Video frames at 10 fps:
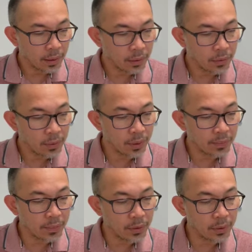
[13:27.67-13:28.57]
You
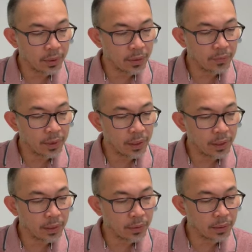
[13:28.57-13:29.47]
have a duty of
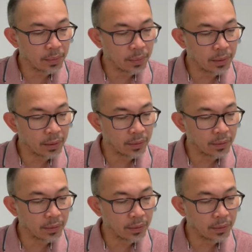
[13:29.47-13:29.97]
care to respond